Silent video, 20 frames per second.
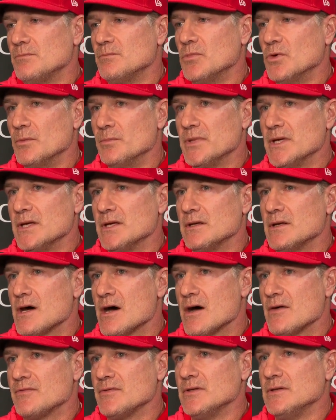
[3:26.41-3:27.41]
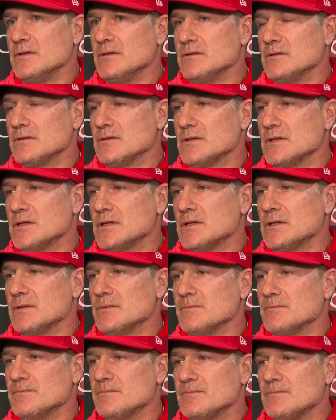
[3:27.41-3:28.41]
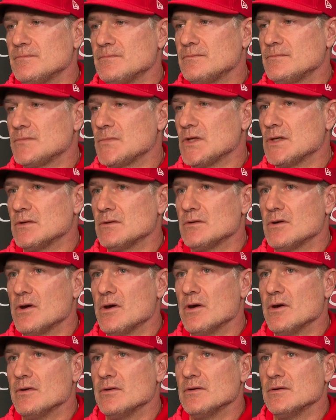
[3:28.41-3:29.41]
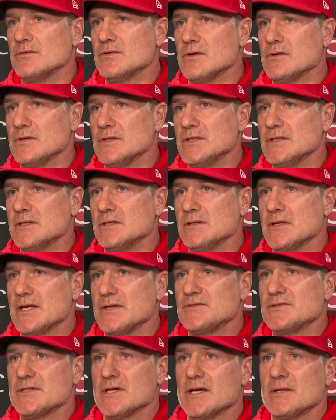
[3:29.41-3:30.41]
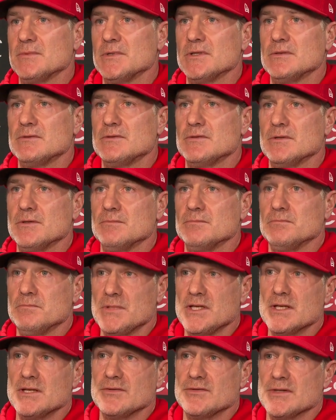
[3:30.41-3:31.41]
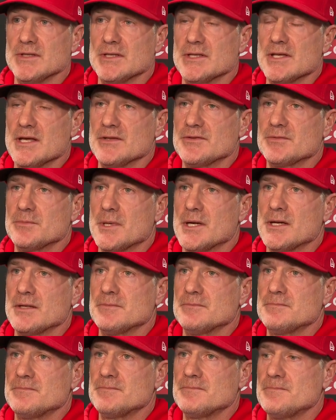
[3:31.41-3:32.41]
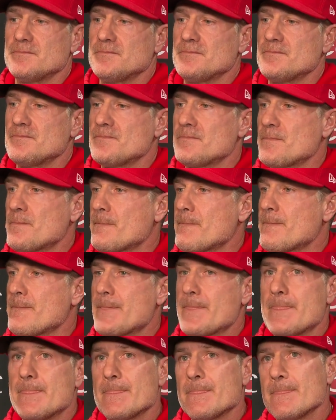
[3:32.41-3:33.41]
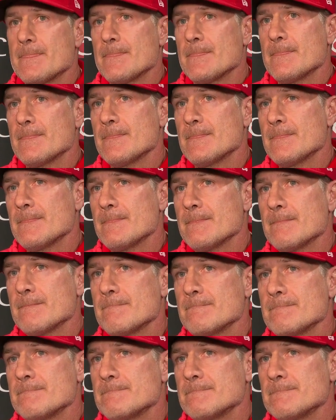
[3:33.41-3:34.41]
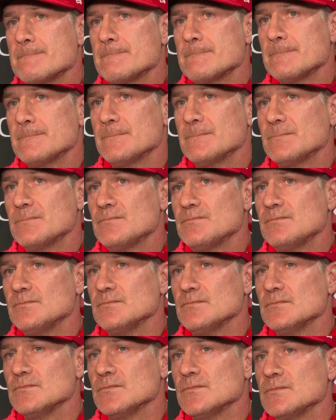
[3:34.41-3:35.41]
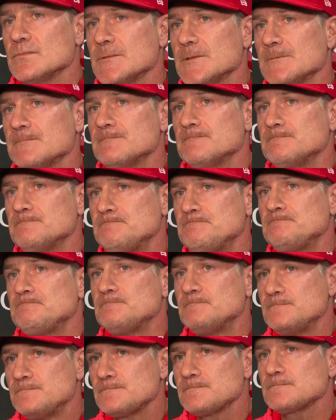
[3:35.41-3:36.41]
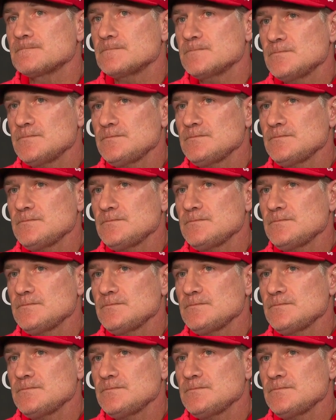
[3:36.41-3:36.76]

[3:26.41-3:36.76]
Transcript: Bullpen, Hoffy, um, you know, Art, Tony did a nice job to, to get us into that spot. You had several options there in the ninth. What was it with Strickland? Why